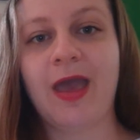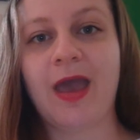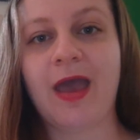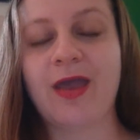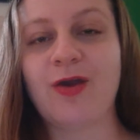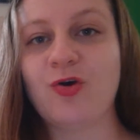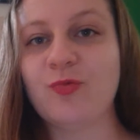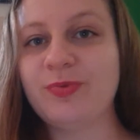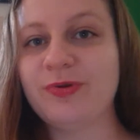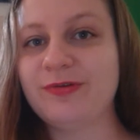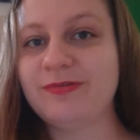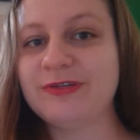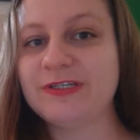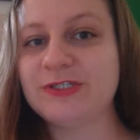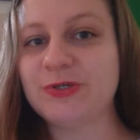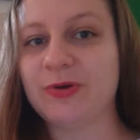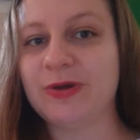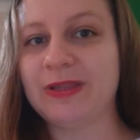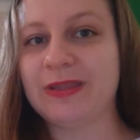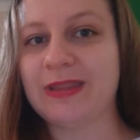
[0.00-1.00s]
I hope you
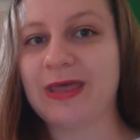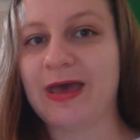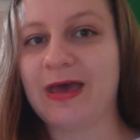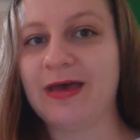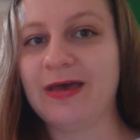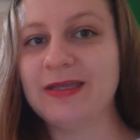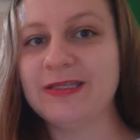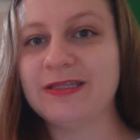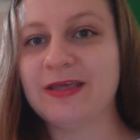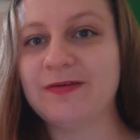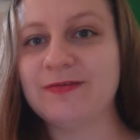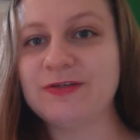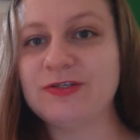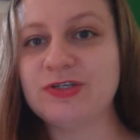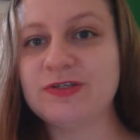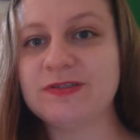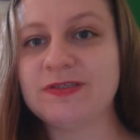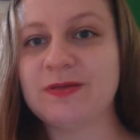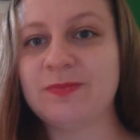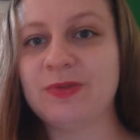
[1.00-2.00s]
enjoyed that. That was
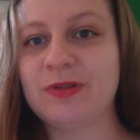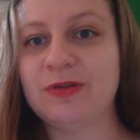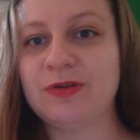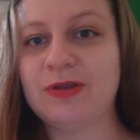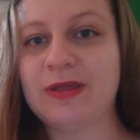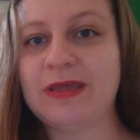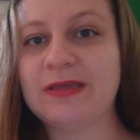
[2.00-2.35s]
just some